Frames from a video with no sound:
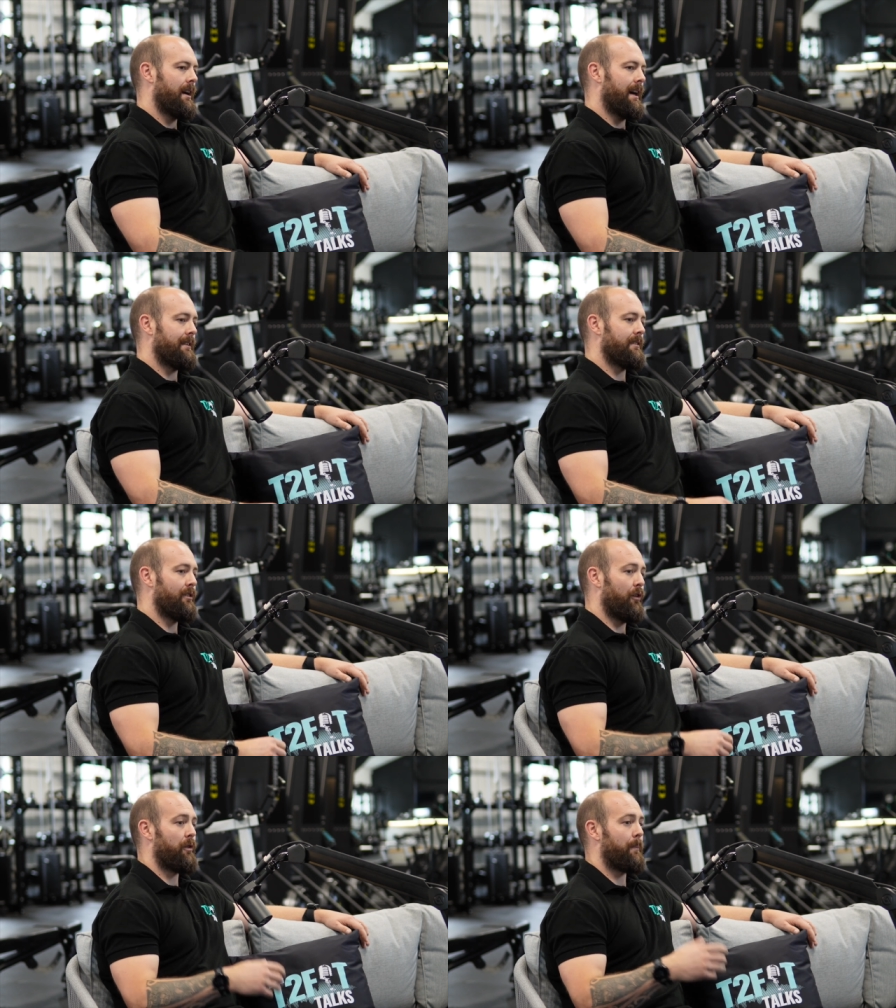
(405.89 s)
And
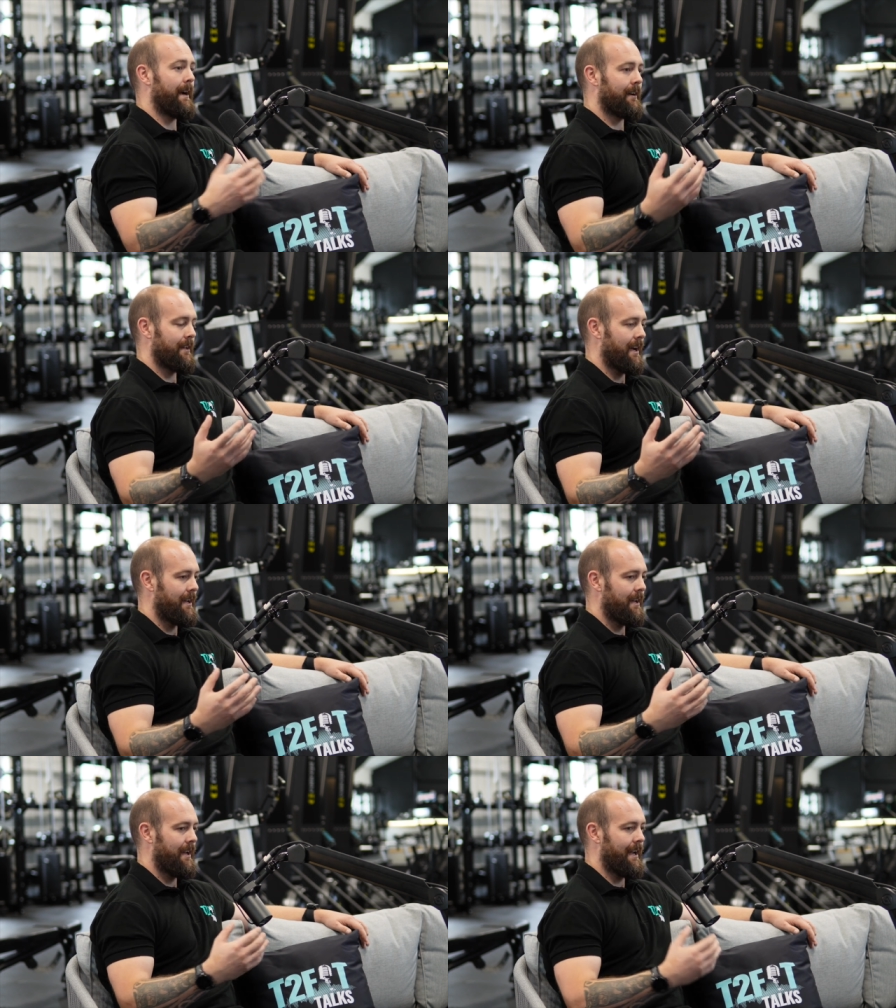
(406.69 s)
off the back of that,
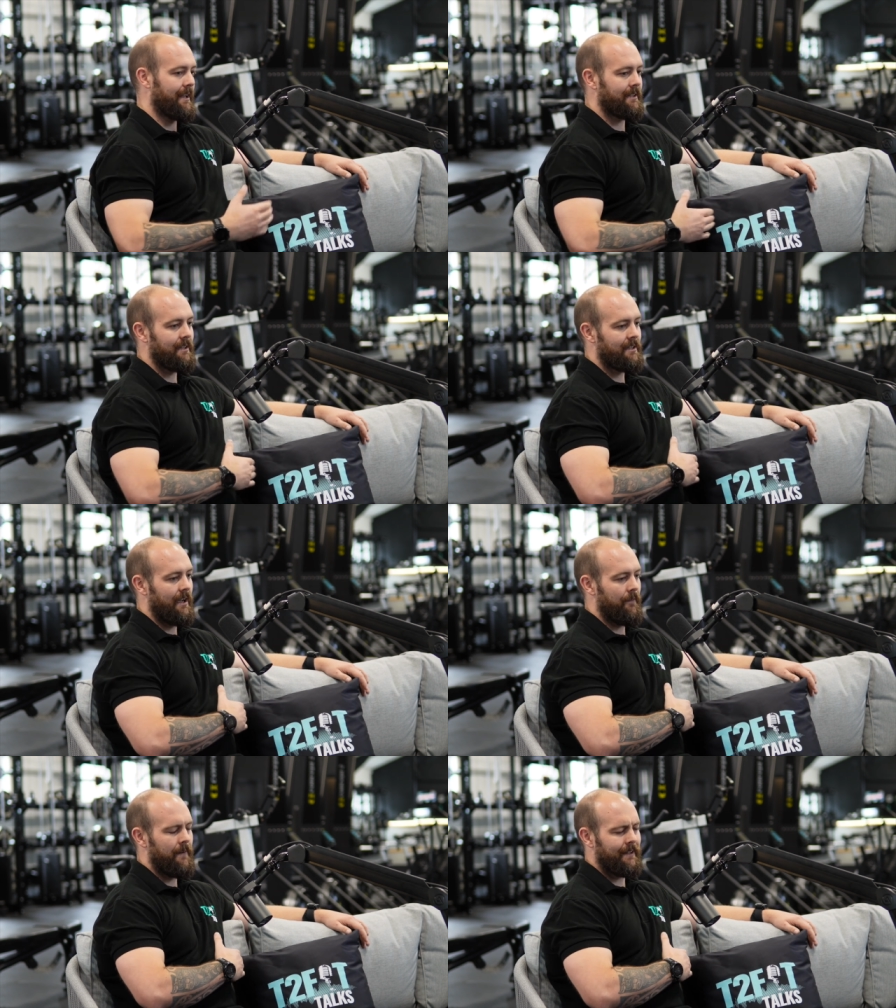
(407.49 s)
he had
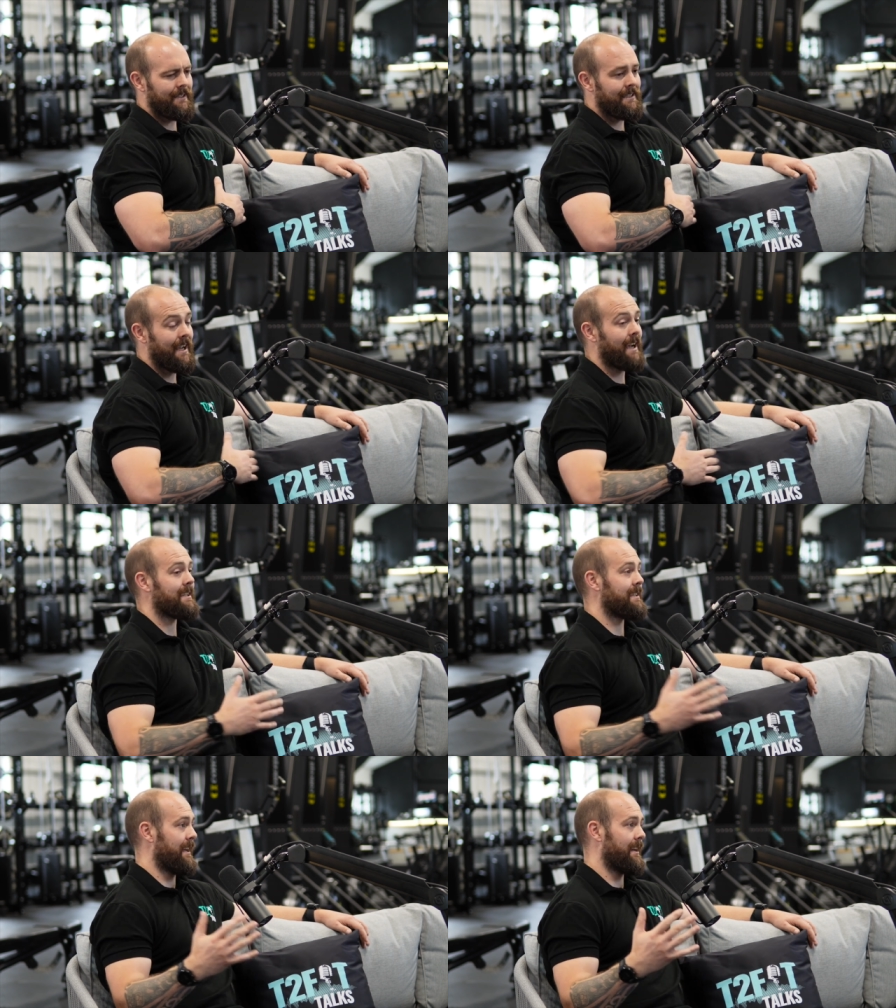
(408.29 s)
a
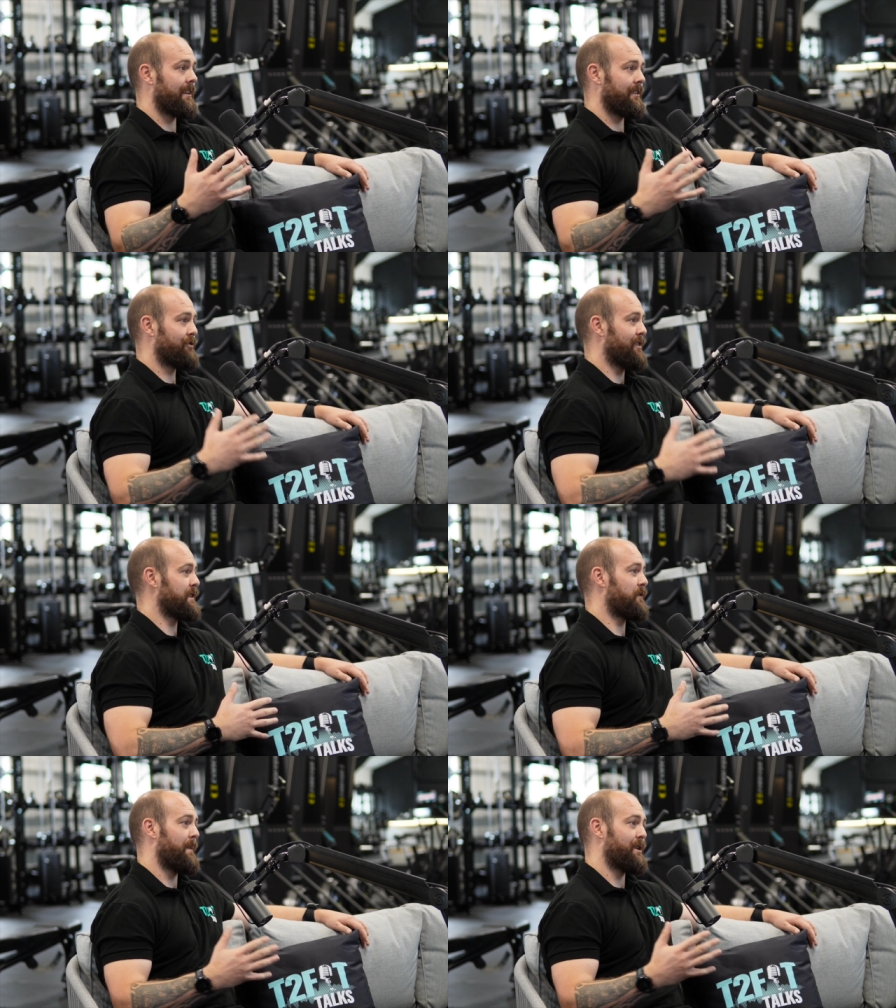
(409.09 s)
fantastic
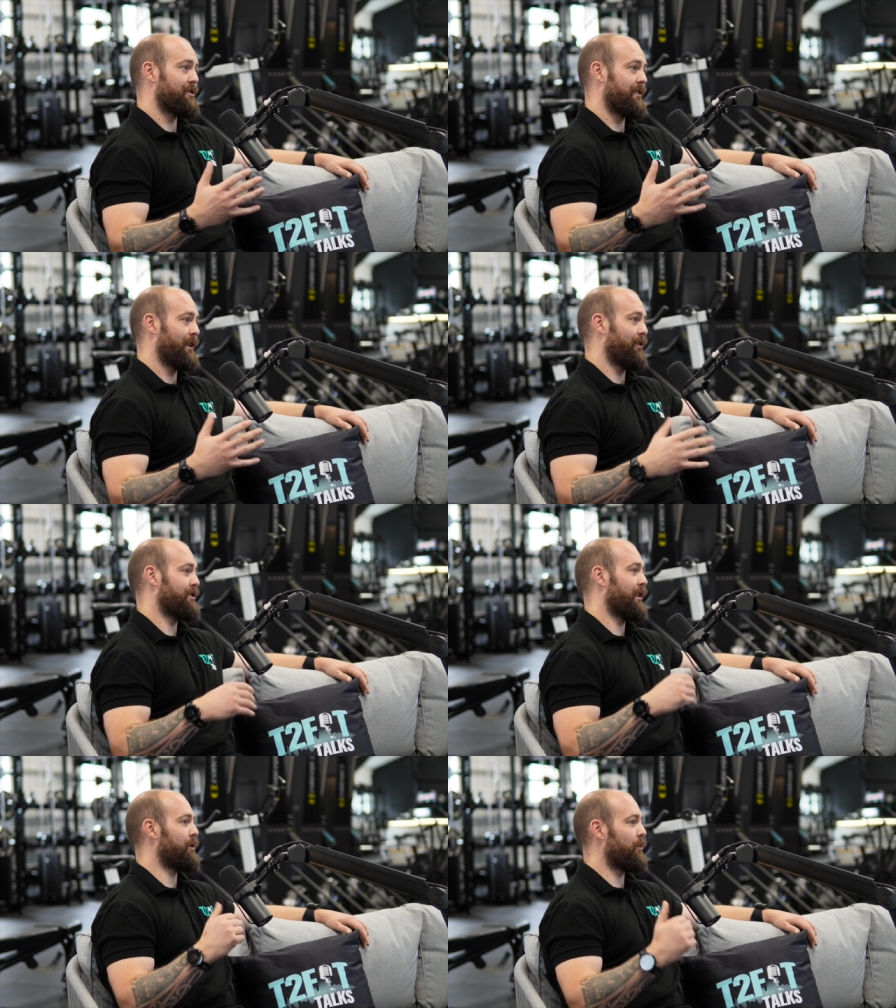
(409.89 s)
transformation. He lost
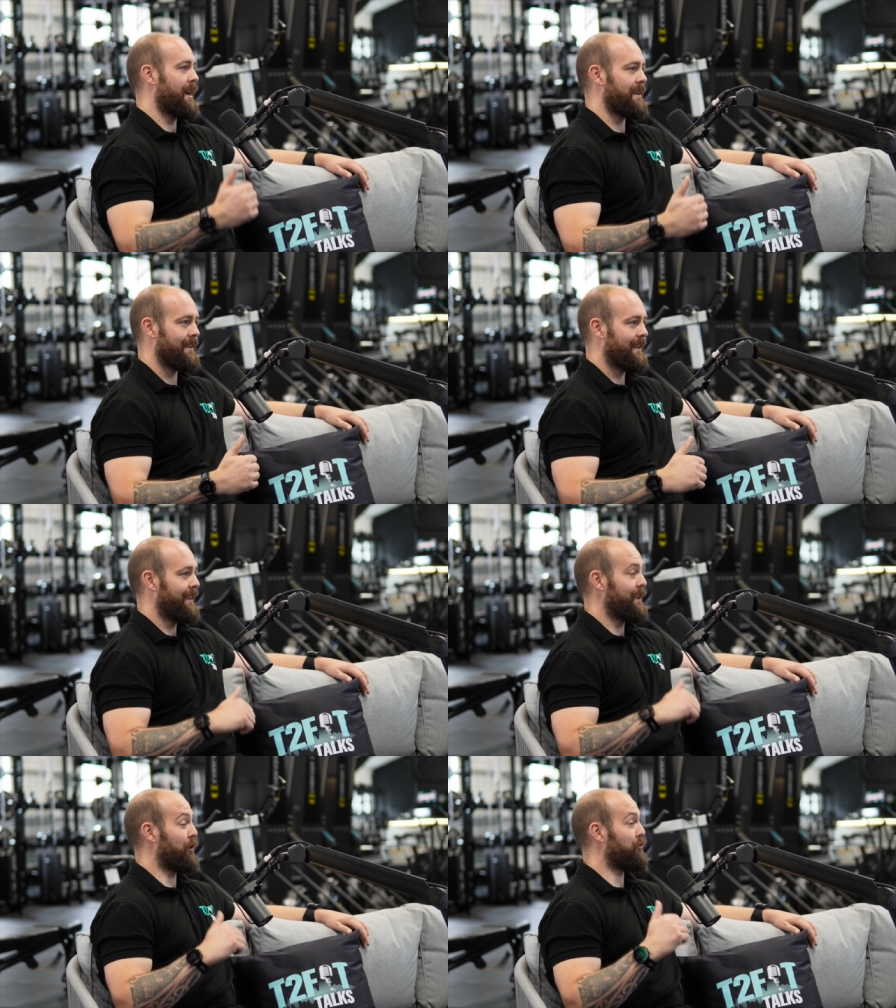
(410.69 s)
a load of weight.
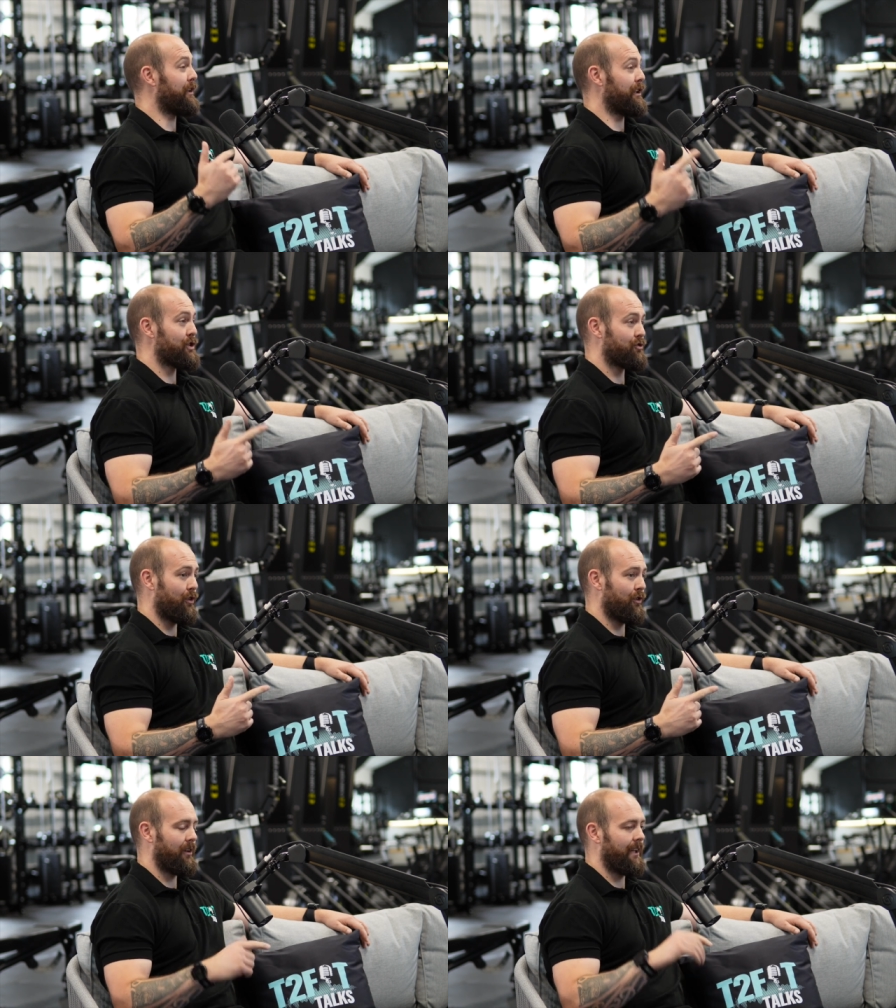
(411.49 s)
He got really
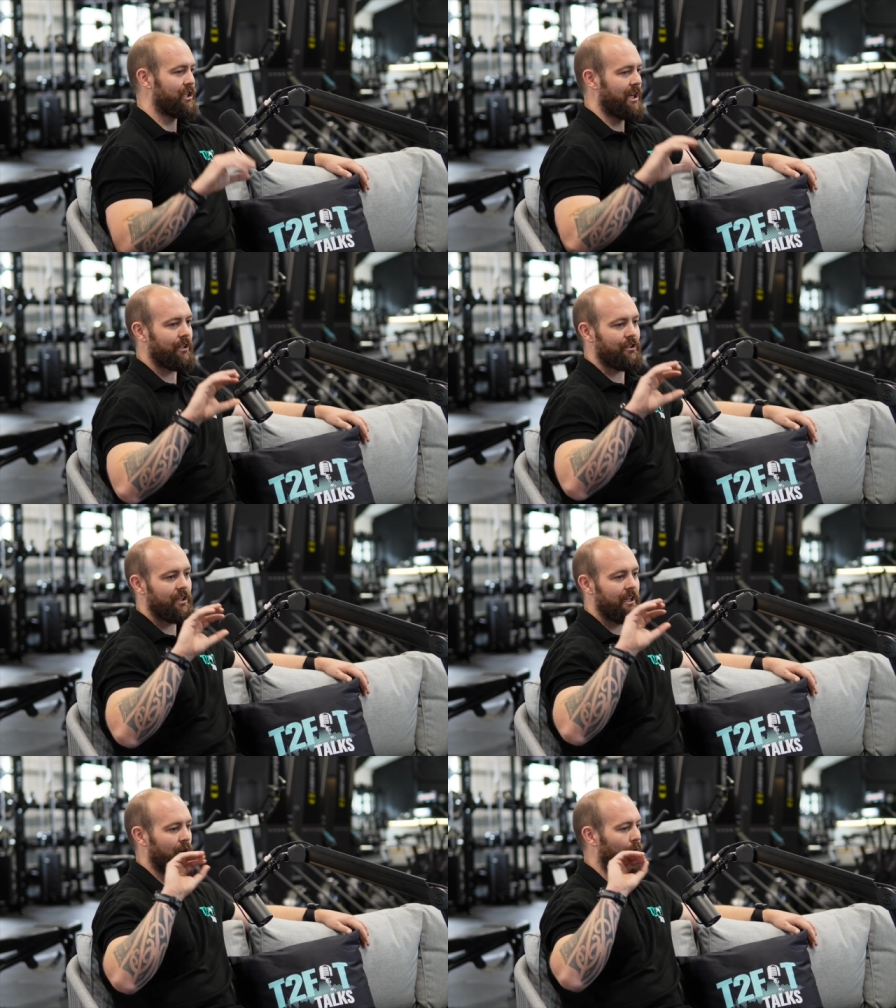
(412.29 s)
strong. He changed
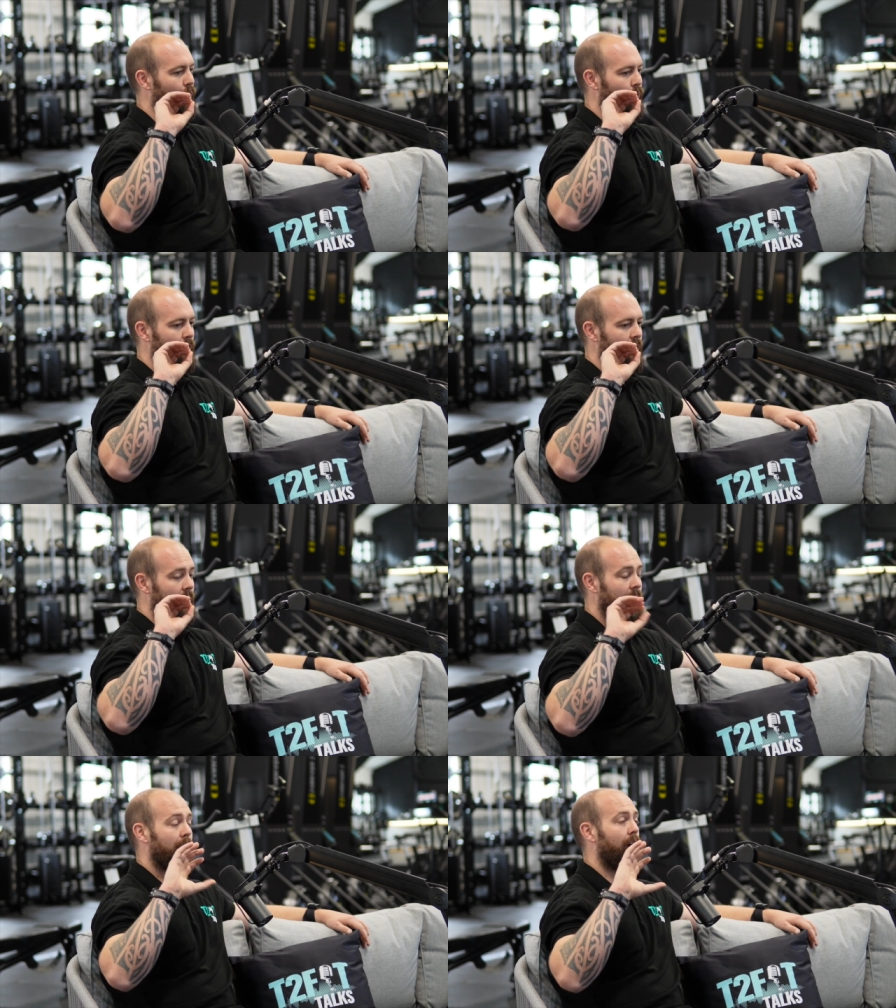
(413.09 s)
his whole
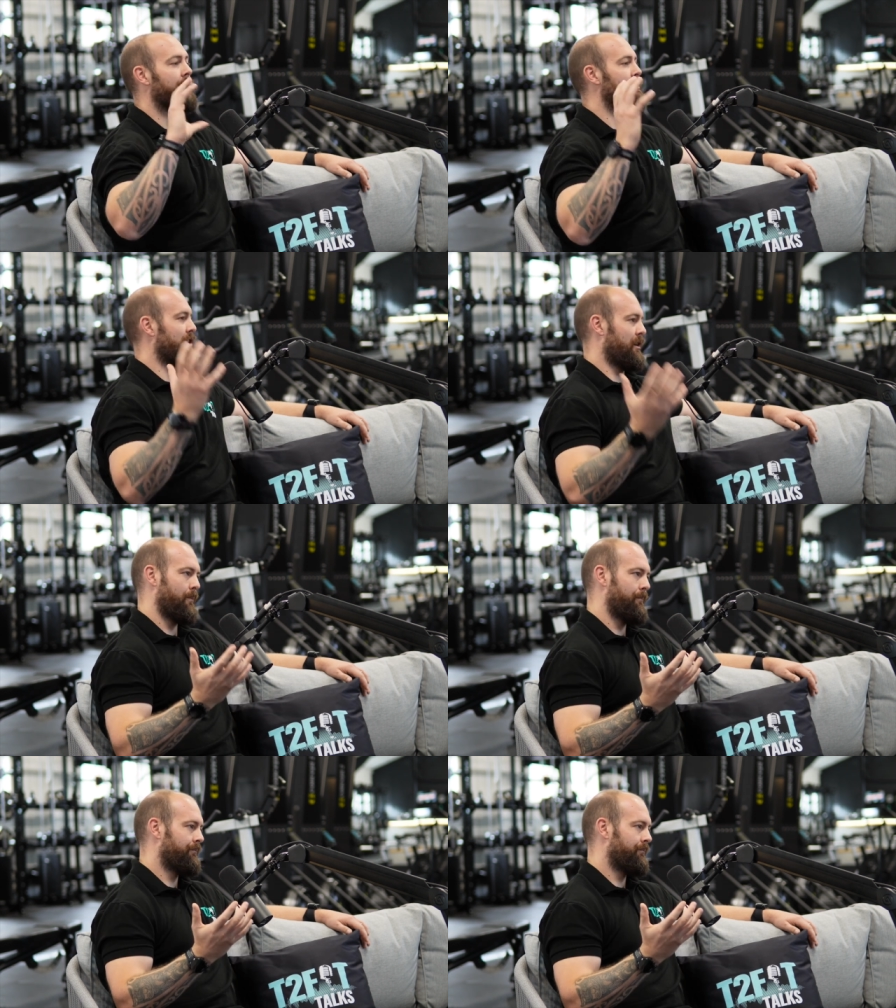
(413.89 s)
lifestyle.